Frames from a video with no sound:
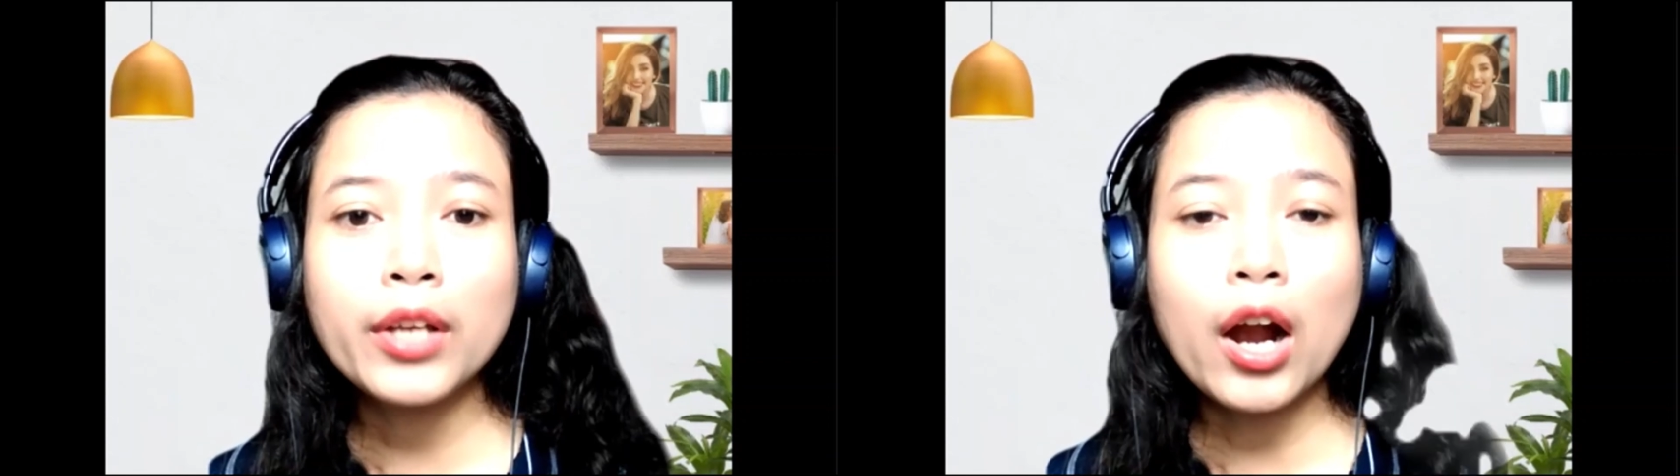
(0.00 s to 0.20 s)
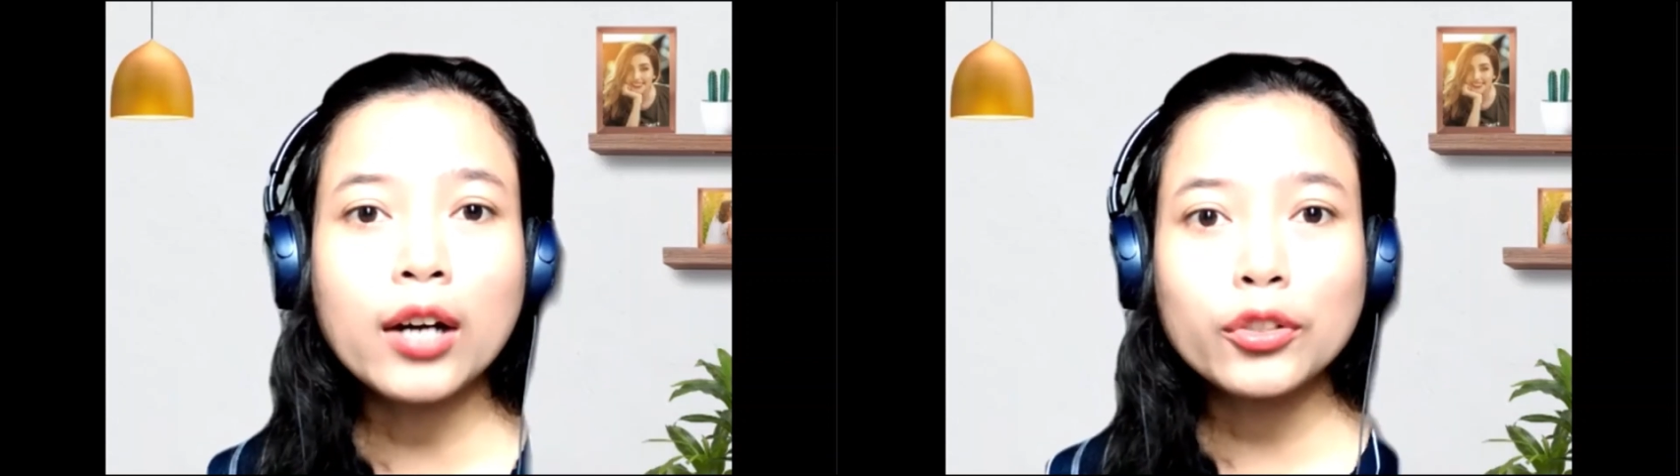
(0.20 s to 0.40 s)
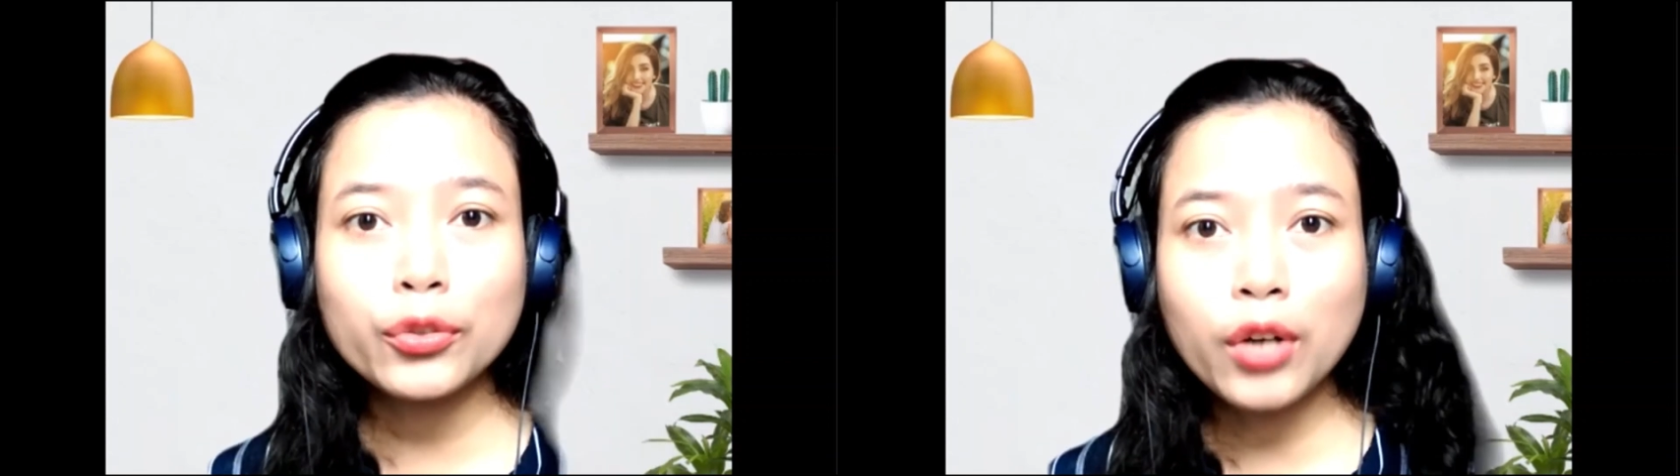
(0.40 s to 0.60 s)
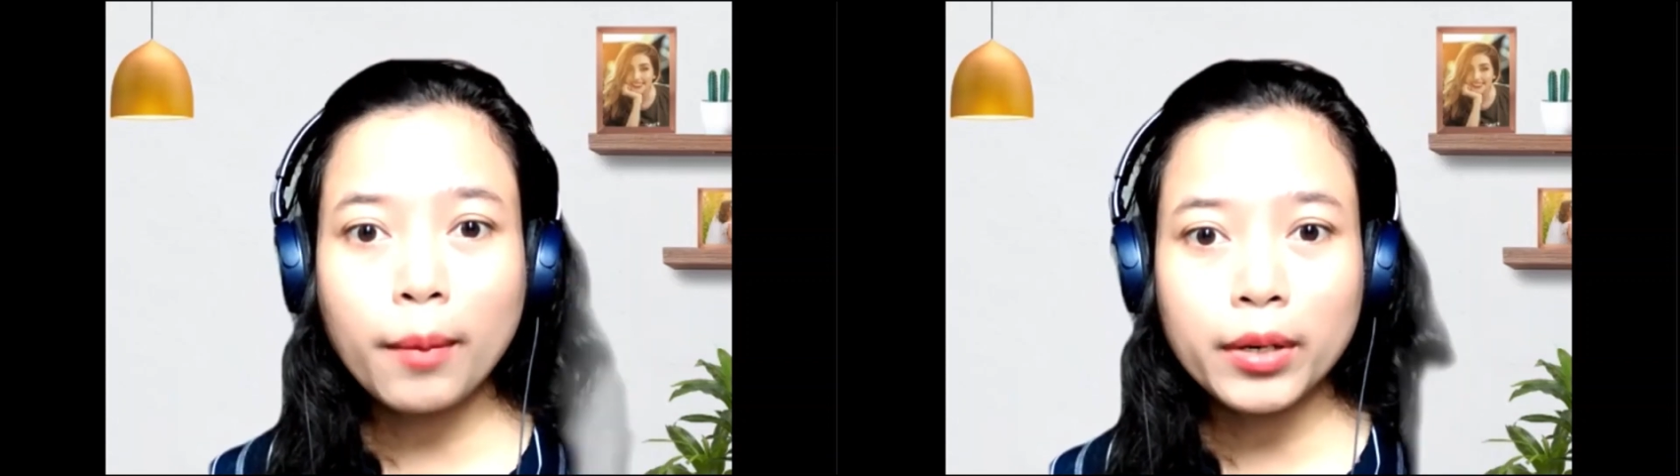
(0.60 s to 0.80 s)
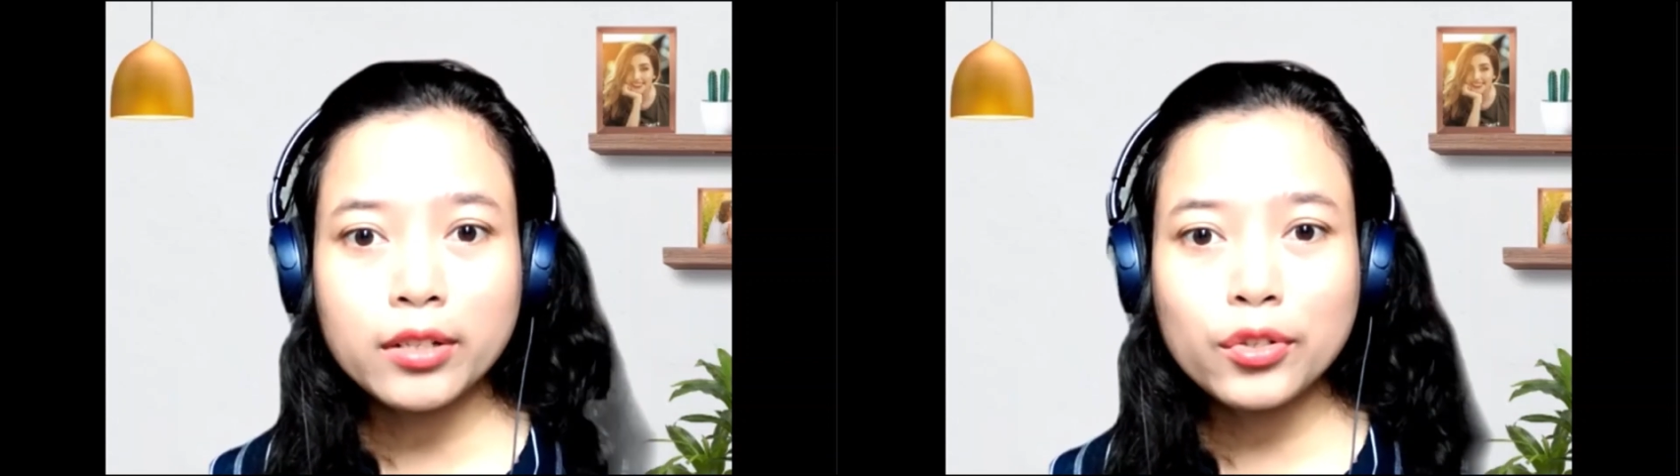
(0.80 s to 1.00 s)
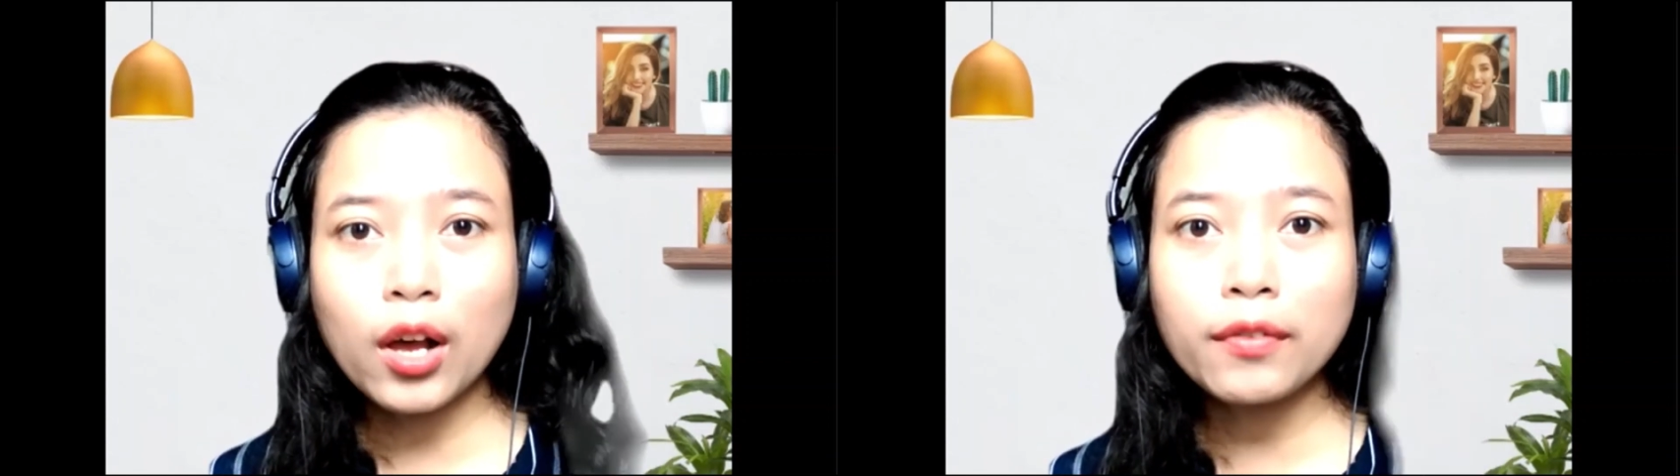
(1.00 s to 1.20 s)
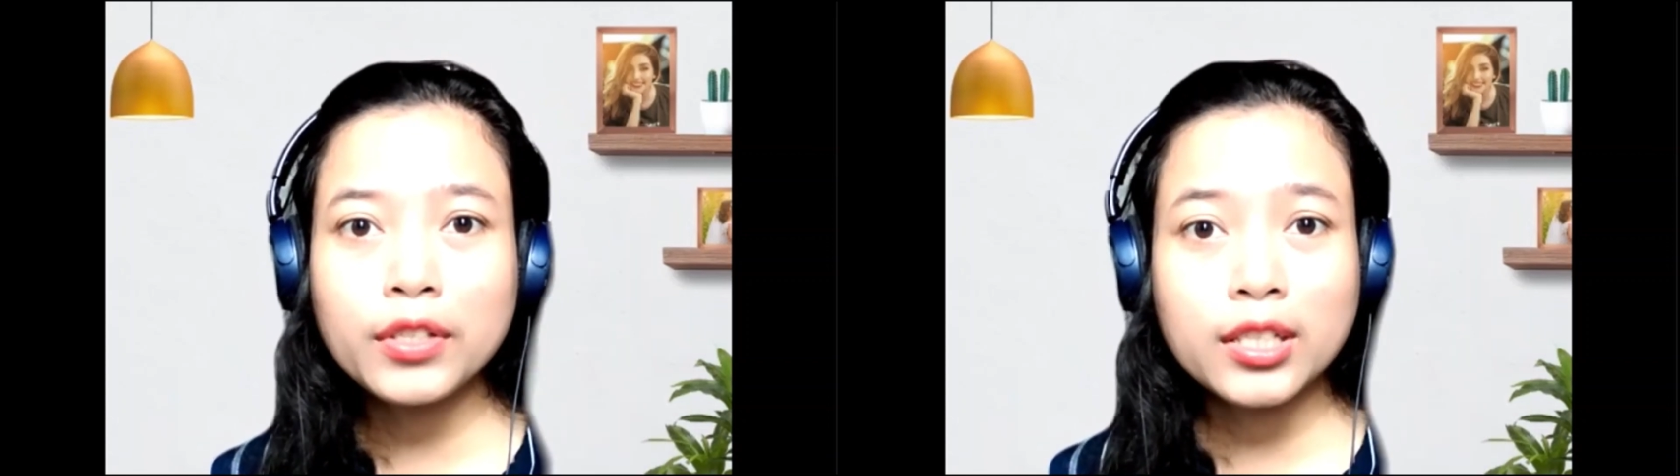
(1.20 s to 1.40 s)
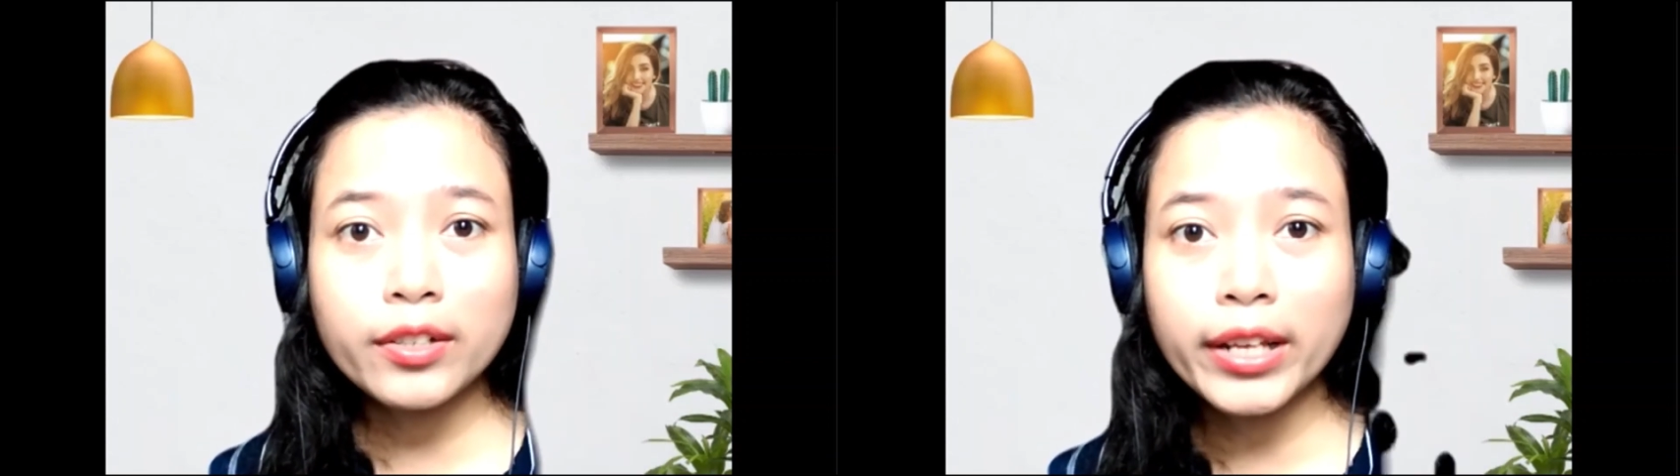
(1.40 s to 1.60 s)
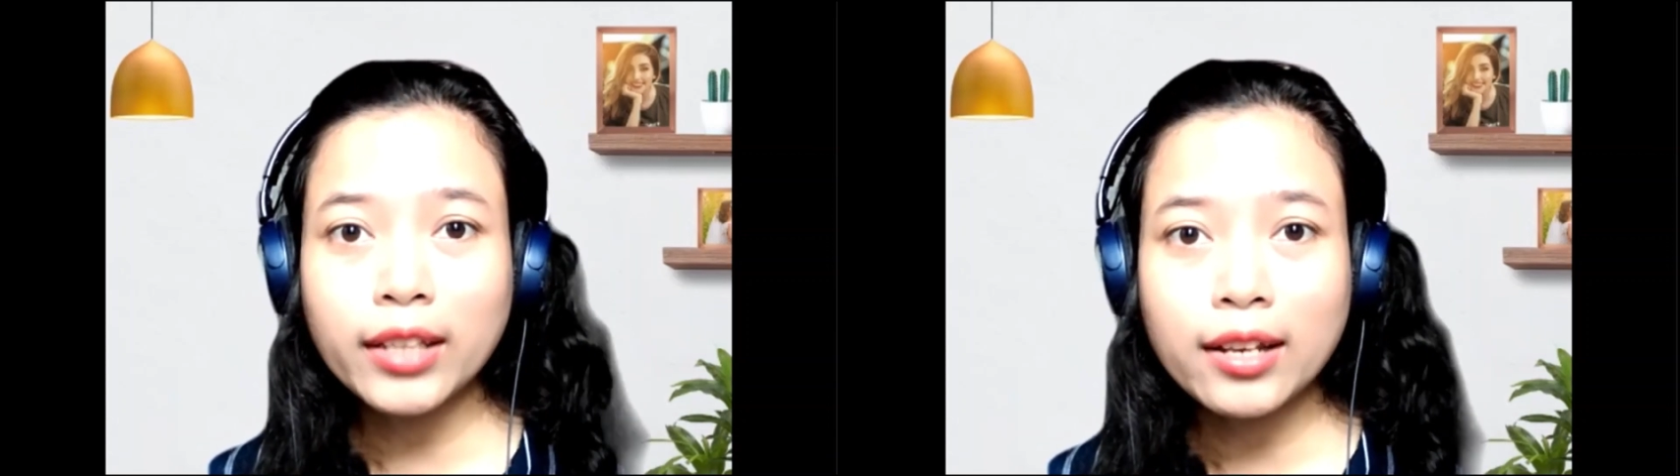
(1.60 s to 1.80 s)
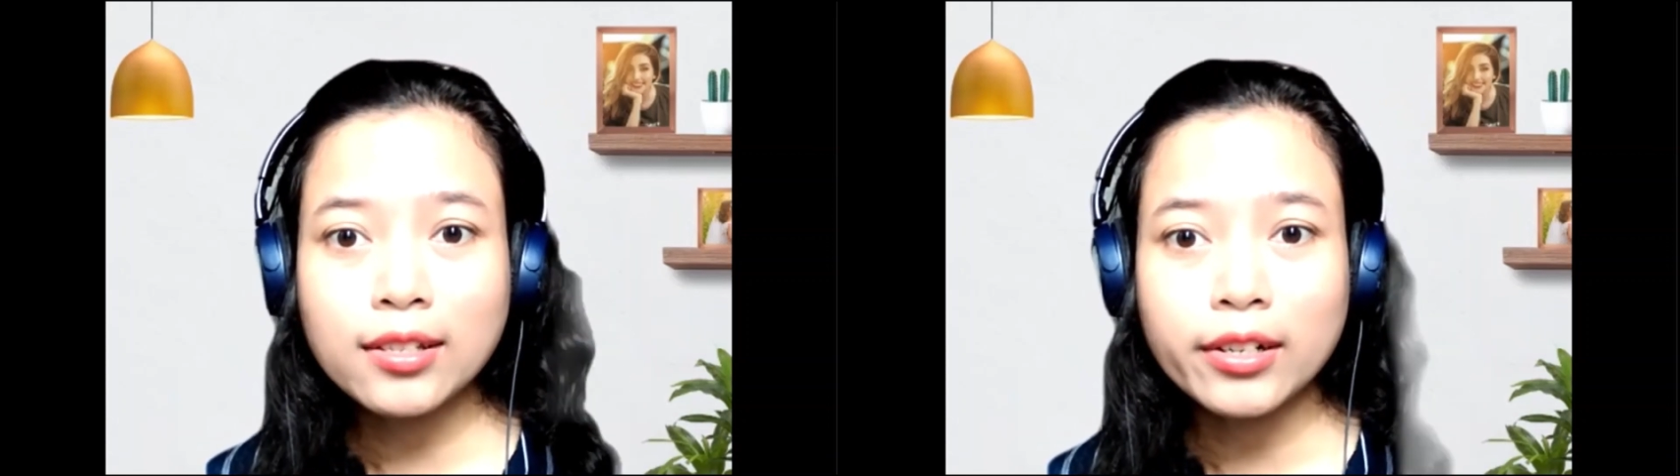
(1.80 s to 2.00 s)
there are two components of
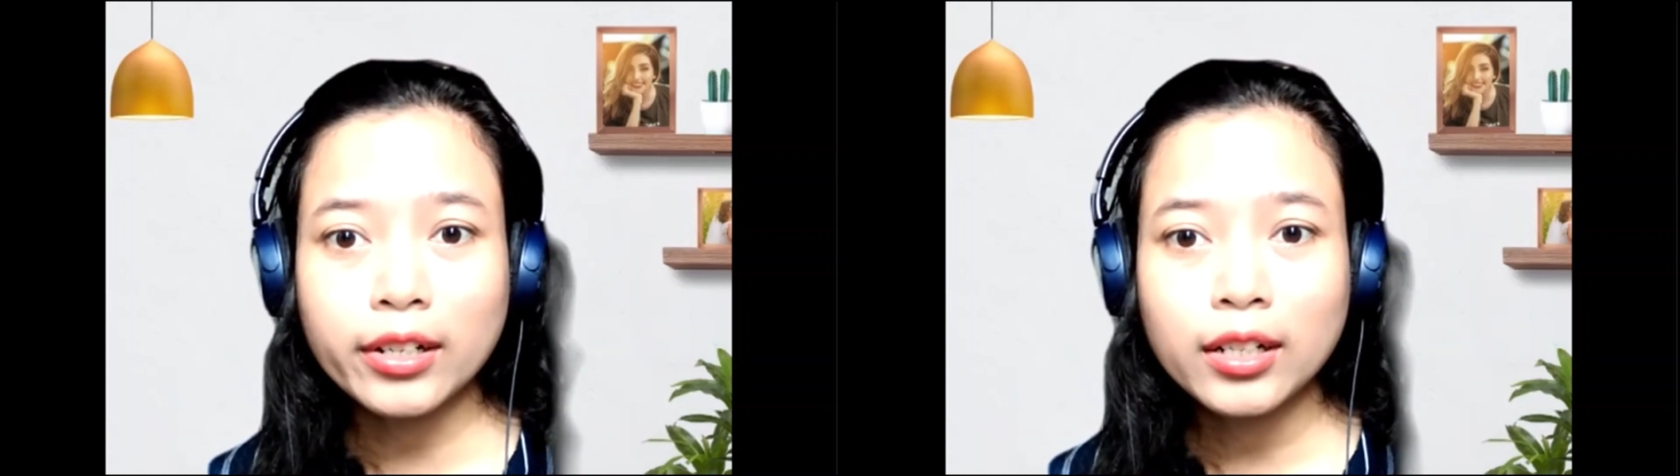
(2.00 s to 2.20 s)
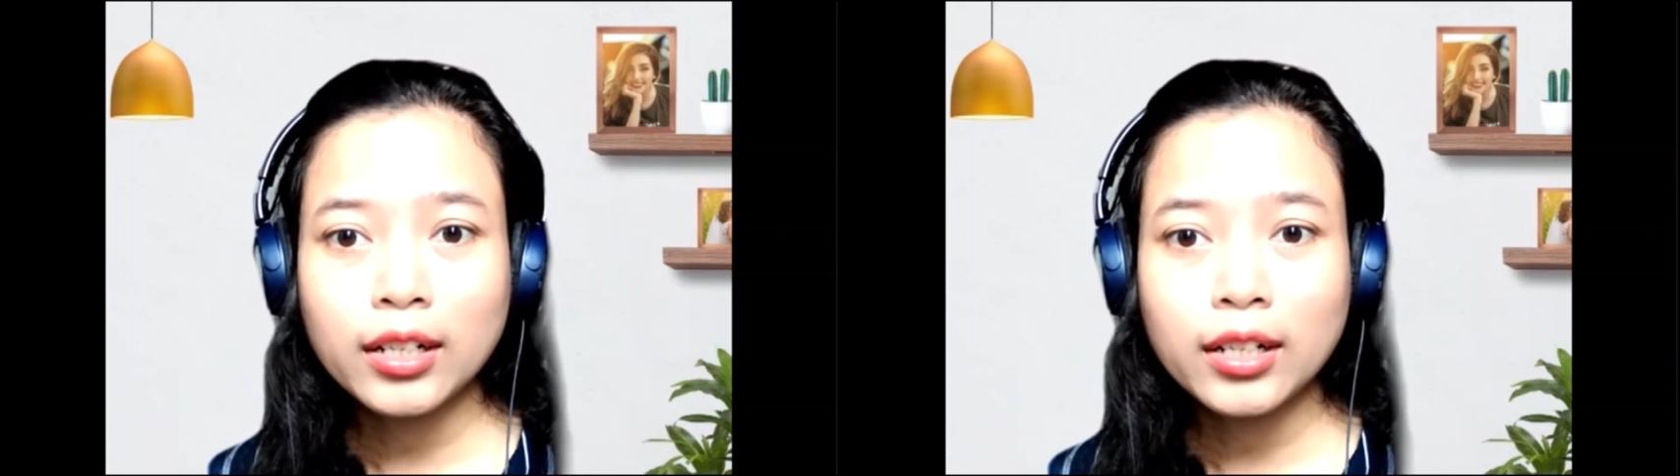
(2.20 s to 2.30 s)
strain tensor.